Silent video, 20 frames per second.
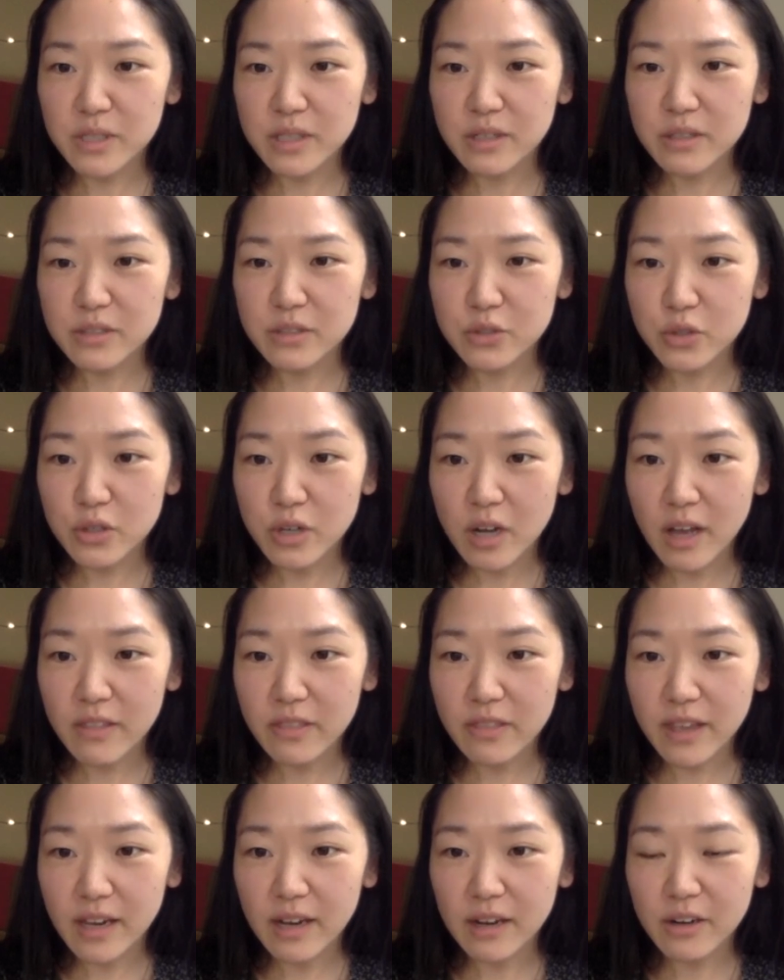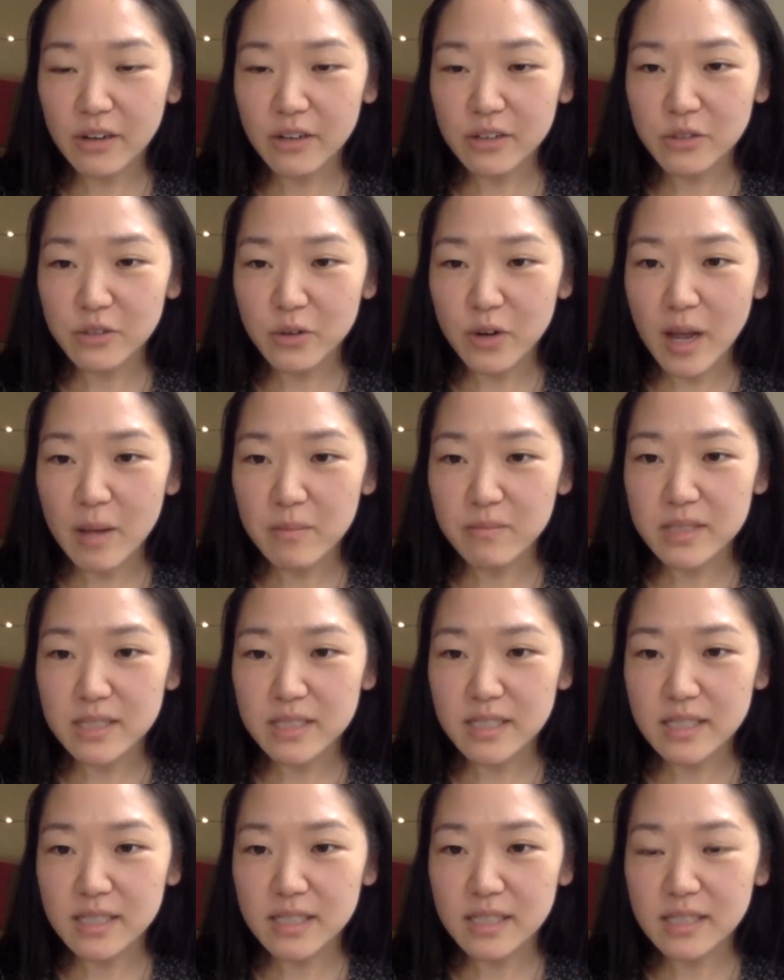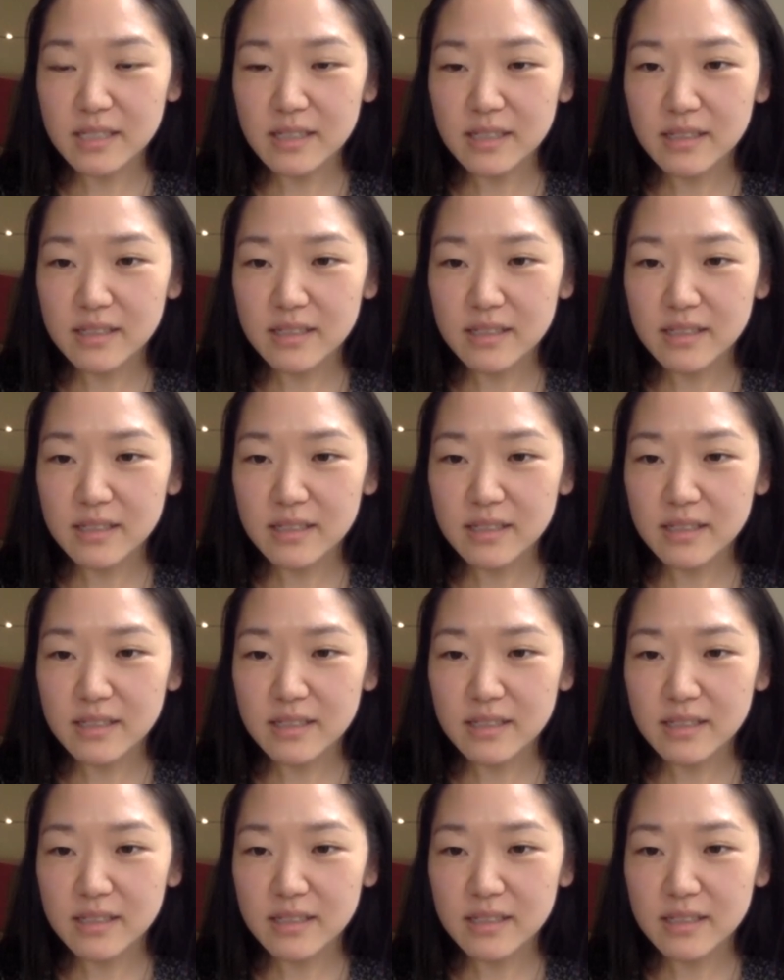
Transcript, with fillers: because you're not there, you're empty.